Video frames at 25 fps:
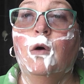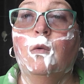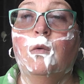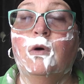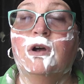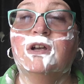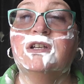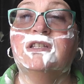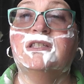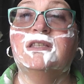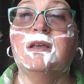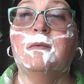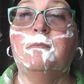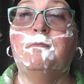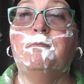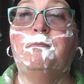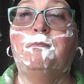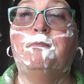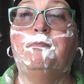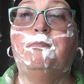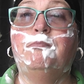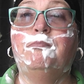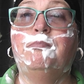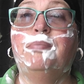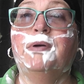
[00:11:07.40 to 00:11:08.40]
was the
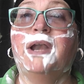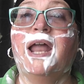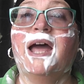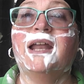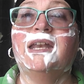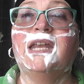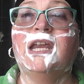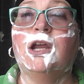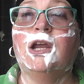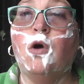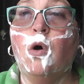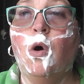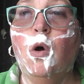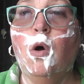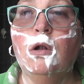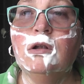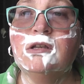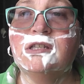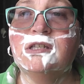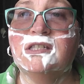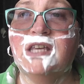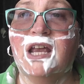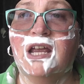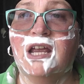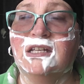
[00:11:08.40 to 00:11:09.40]
bloody call
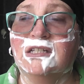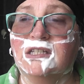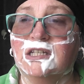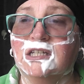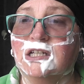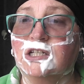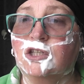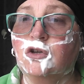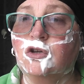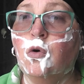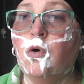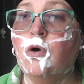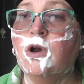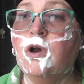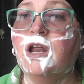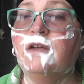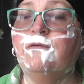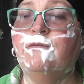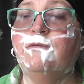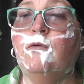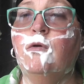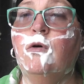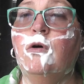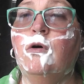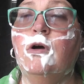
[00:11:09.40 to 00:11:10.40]
centers calling
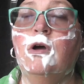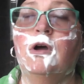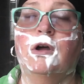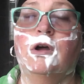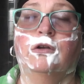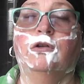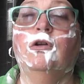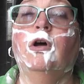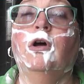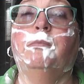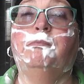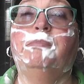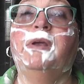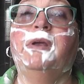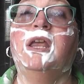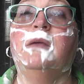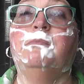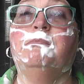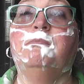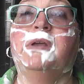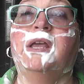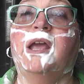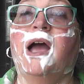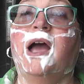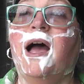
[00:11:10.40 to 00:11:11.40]
for, not
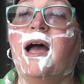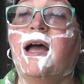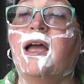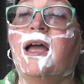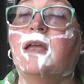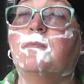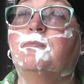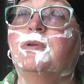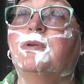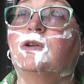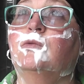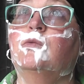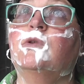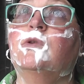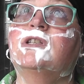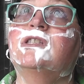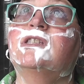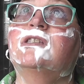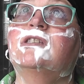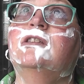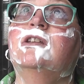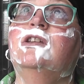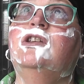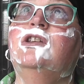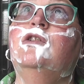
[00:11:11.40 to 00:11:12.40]
PPI, but
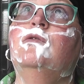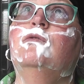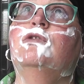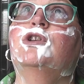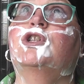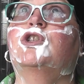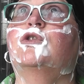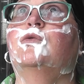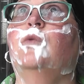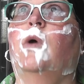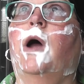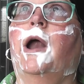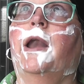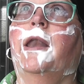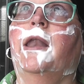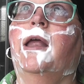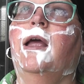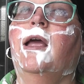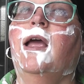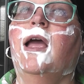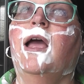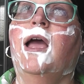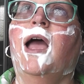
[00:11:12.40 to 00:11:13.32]
what's the newest one?